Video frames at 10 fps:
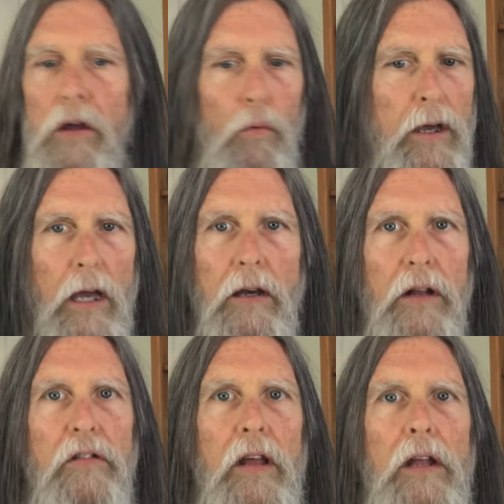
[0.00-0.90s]
We can
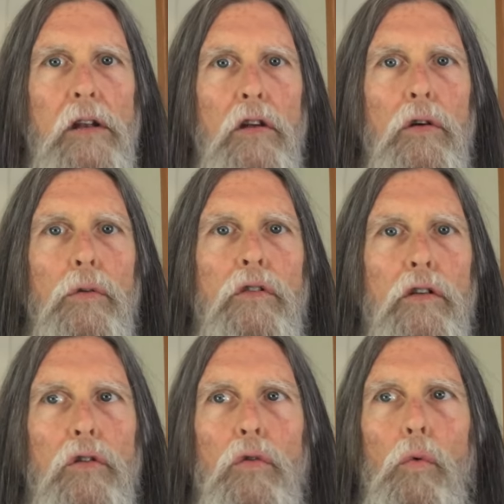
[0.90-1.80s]
continue
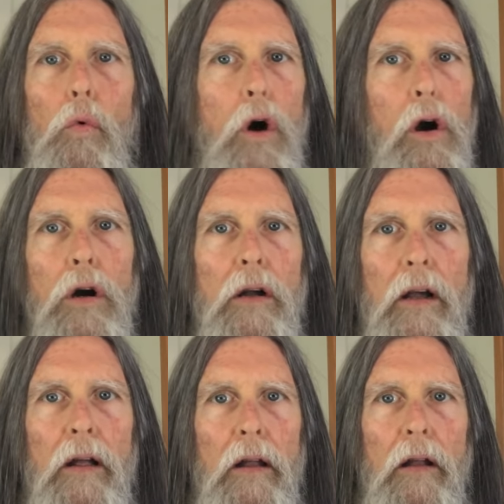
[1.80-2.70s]
to work
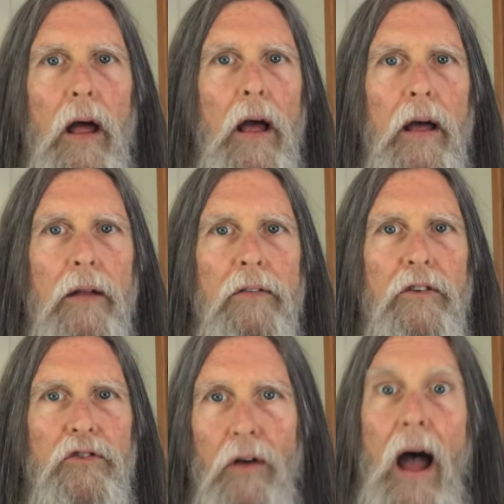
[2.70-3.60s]

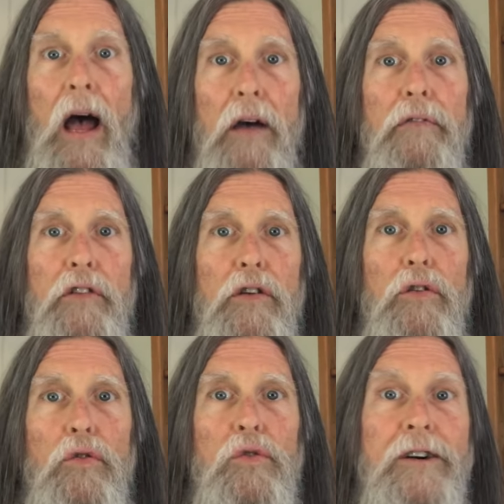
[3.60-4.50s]
and strive
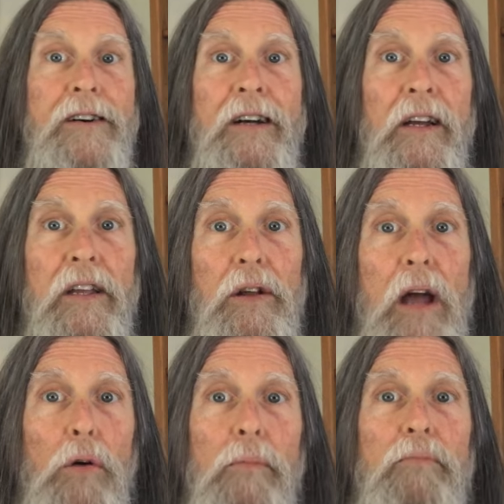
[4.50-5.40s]
to, you
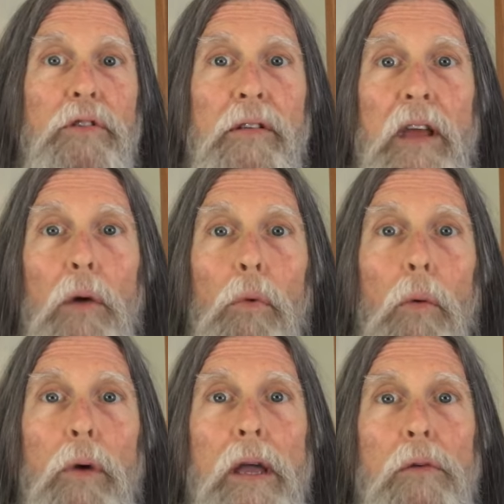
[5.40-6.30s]
know, get
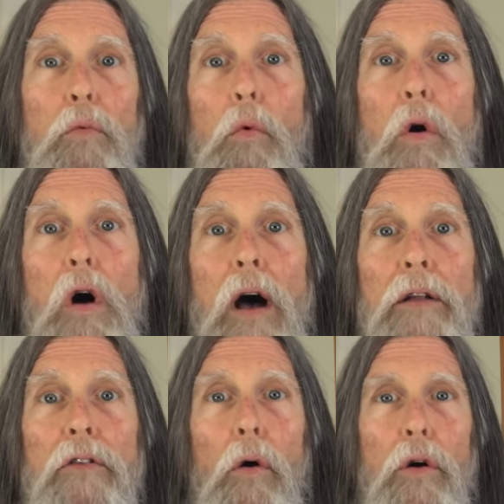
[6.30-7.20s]
what we want,
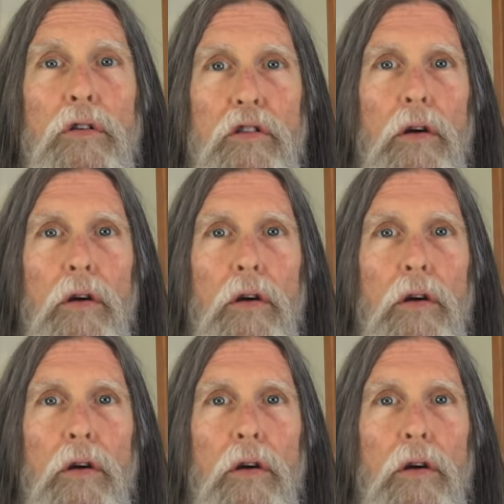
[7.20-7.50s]
or